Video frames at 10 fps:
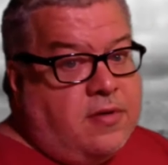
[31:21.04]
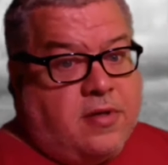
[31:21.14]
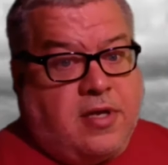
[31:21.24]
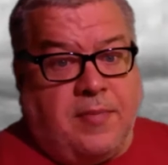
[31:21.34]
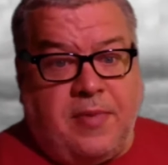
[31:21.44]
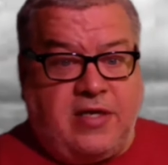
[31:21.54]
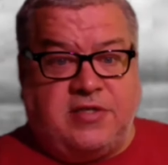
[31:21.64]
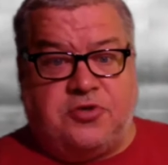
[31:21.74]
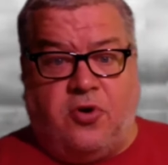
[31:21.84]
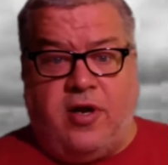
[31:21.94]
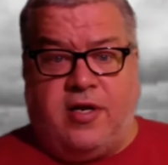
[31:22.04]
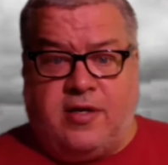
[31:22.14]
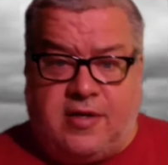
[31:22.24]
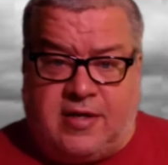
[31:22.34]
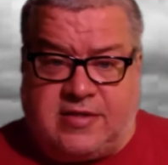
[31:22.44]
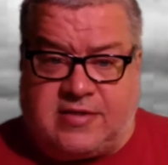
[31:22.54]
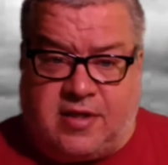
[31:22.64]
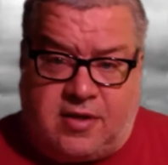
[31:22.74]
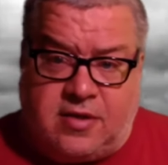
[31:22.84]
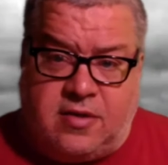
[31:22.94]
can be destroyed in an instant,
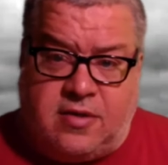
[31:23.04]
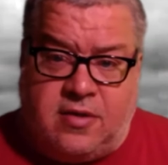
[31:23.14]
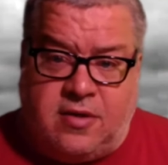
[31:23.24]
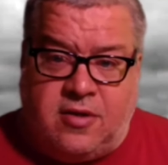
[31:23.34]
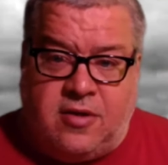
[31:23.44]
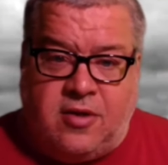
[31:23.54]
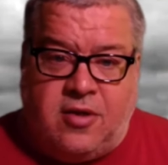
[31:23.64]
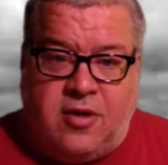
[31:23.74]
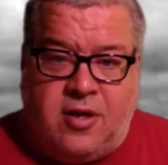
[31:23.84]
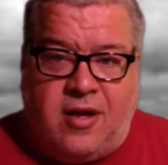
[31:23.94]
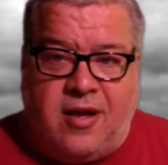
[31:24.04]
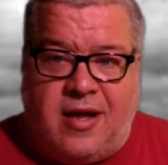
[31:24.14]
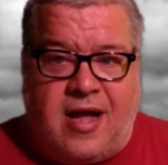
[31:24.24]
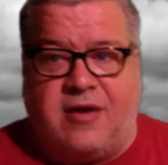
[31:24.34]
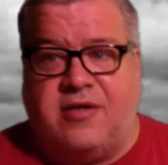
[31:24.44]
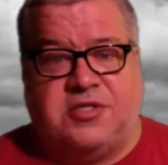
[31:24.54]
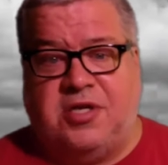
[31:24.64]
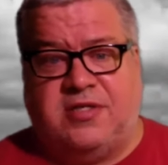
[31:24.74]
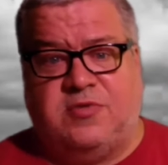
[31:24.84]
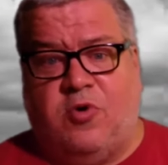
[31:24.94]
how does
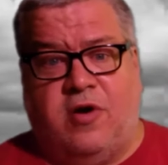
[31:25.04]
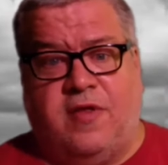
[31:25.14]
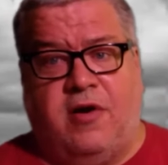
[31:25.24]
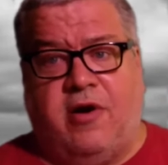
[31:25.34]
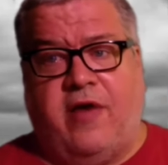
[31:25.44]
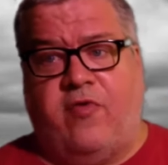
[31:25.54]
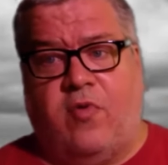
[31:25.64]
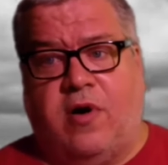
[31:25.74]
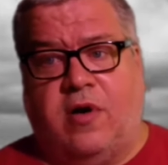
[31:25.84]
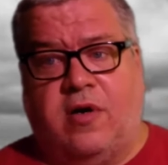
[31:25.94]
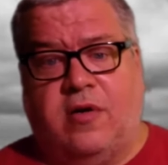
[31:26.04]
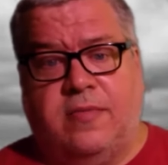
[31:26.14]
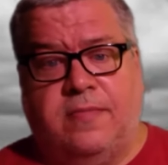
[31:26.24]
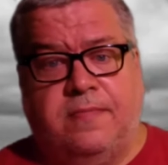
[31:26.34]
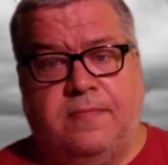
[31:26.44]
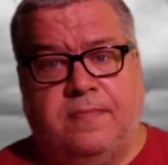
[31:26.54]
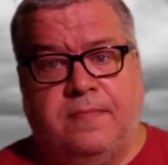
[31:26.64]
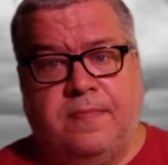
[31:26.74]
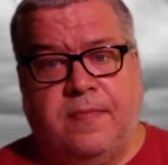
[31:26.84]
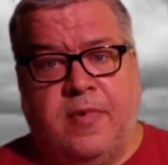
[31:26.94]
just war theory ever work?
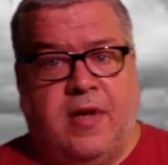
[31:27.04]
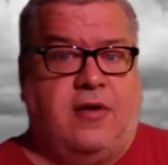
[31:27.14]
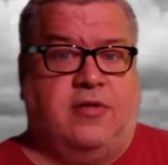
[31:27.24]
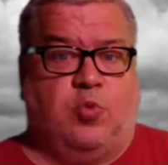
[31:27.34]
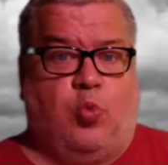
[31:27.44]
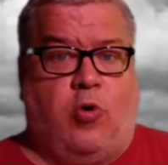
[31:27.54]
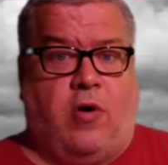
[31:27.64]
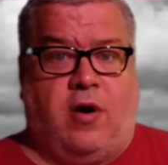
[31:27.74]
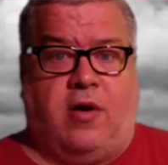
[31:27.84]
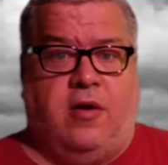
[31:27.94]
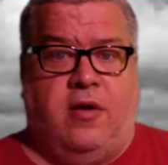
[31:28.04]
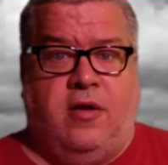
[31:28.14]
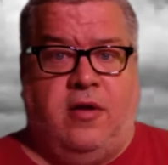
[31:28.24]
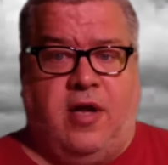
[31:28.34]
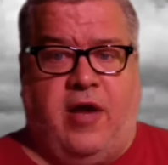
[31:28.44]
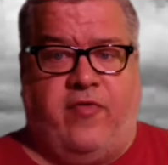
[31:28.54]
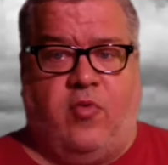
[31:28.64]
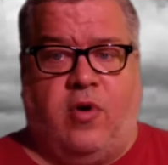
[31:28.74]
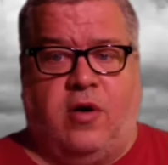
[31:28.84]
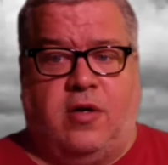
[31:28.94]
How does war ever
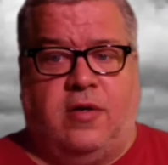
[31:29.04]
work?